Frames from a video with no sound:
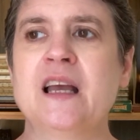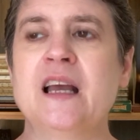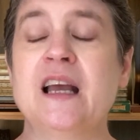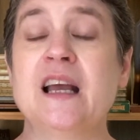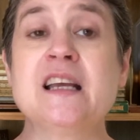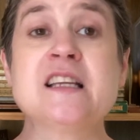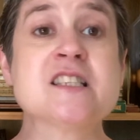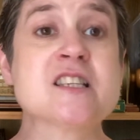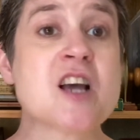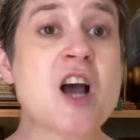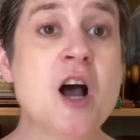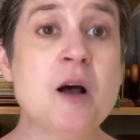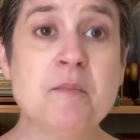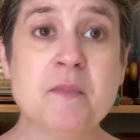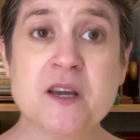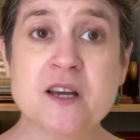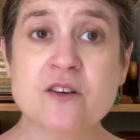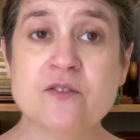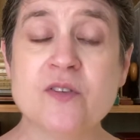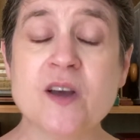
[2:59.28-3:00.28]
it's
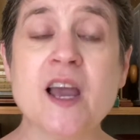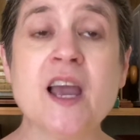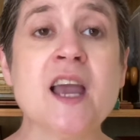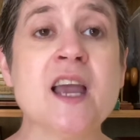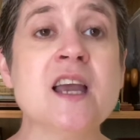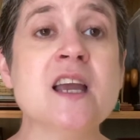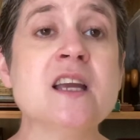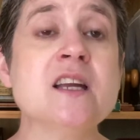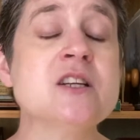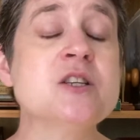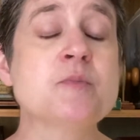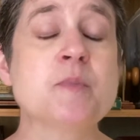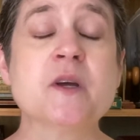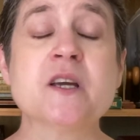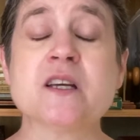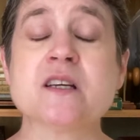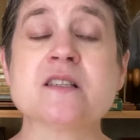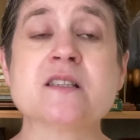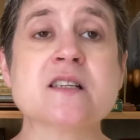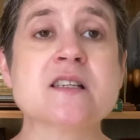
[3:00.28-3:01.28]
coming of age
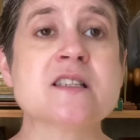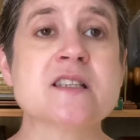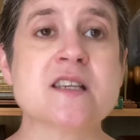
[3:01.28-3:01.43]
because this